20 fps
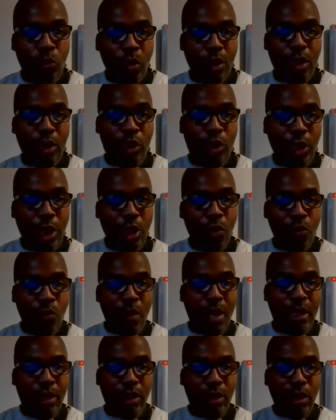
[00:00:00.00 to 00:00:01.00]
when it
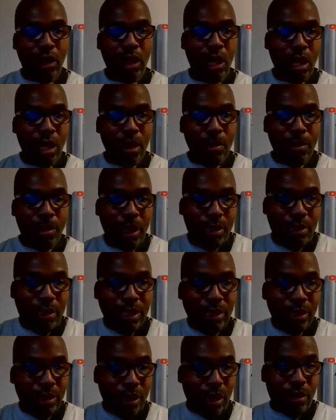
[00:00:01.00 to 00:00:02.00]
generates, because
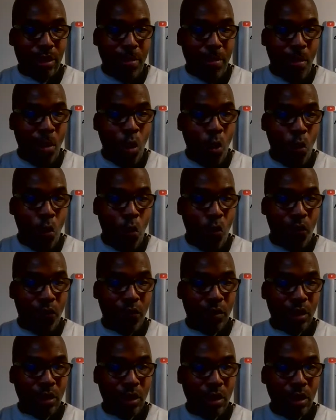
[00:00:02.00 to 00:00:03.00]
this doesn't move.
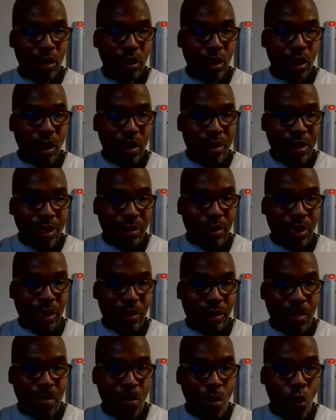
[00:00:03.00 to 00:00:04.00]
This
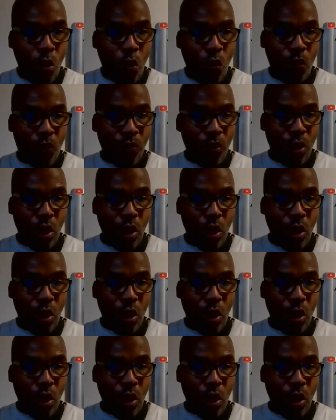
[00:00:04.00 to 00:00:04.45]
doesn't move.